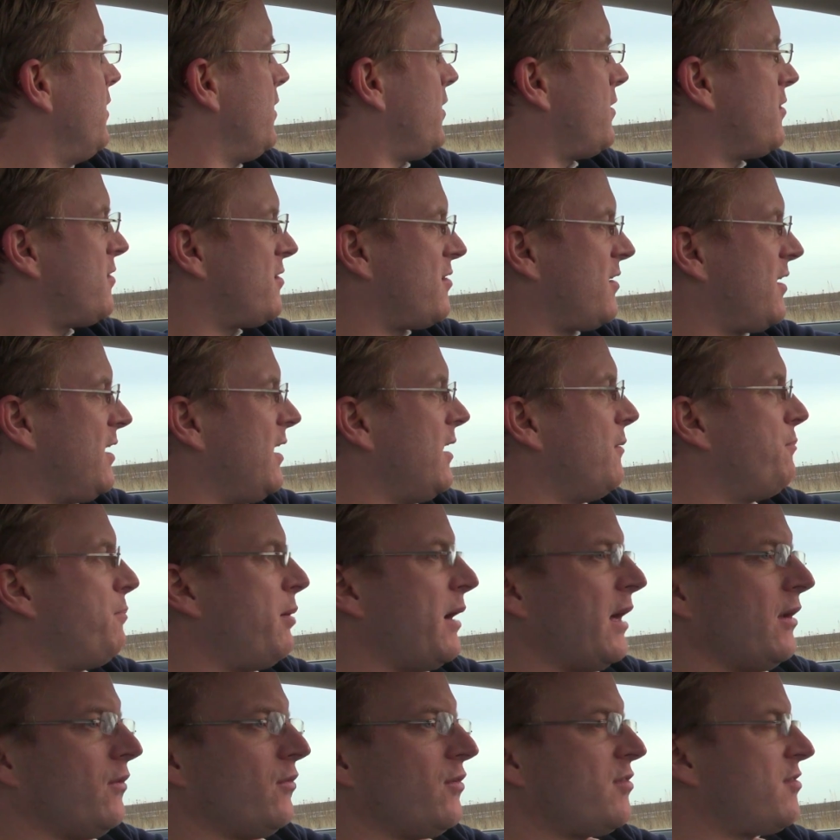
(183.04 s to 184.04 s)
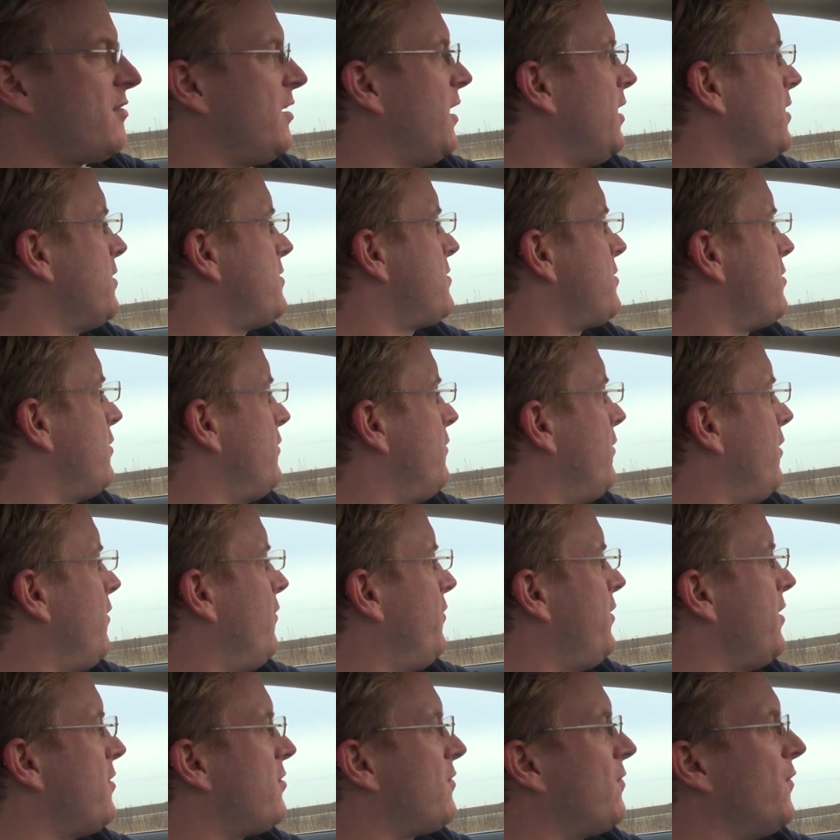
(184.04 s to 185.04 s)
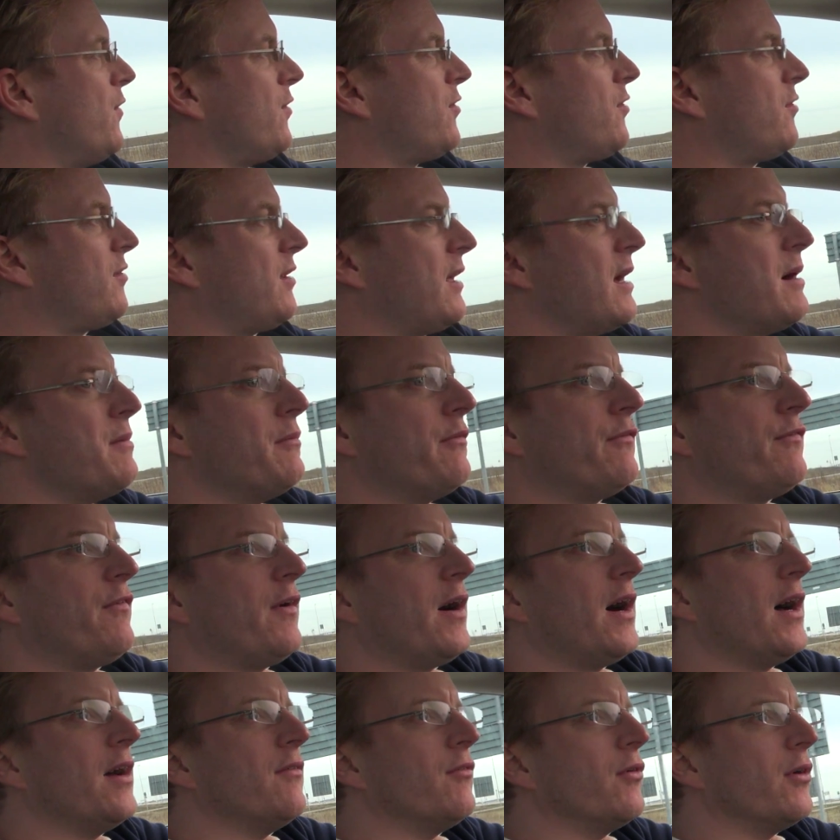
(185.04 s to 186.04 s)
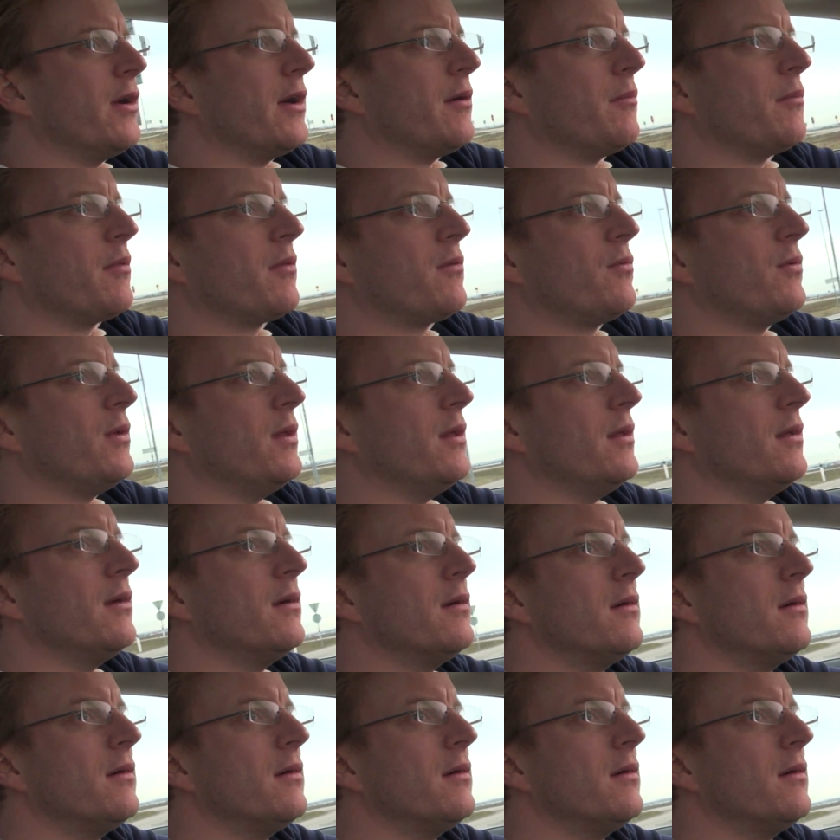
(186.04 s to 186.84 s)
skid pad results of this versus the M5 or M3.